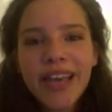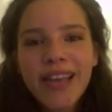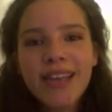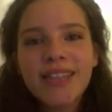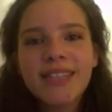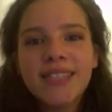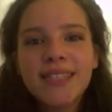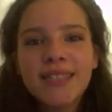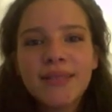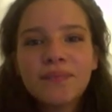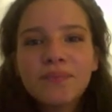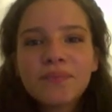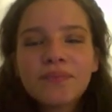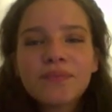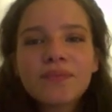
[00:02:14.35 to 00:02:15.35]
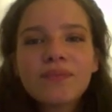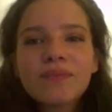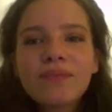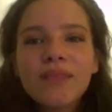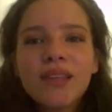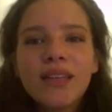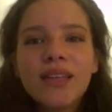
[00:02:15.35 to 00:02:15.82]

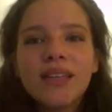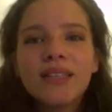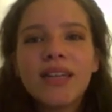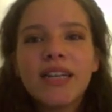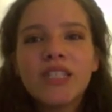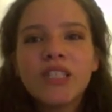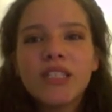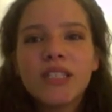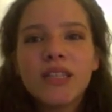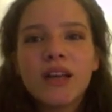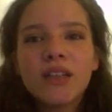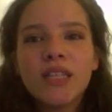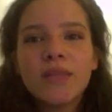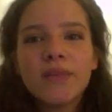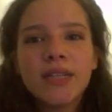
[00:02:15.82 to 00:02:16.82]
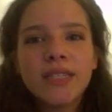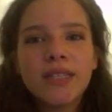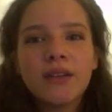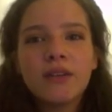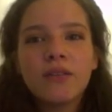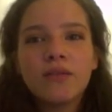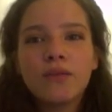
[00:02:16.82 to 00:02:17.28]
and I just thought to
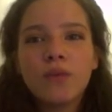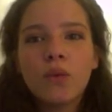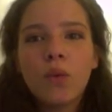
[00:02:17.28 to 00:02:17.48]
myself,